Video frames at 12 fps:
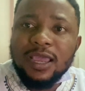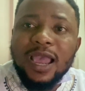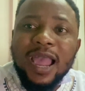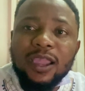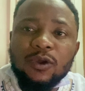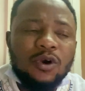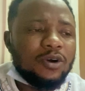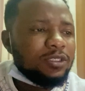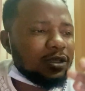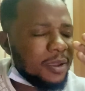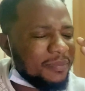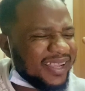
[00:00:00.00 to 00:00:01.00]
I got
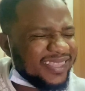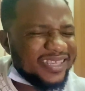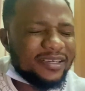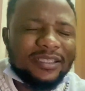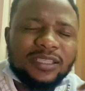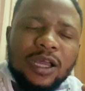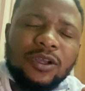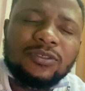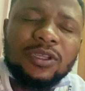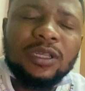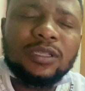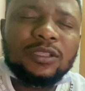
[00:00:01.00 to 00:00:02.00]
about
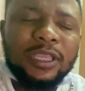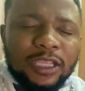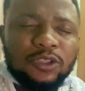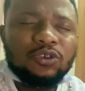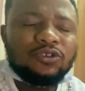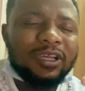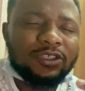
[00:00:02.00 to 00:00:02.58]
3,800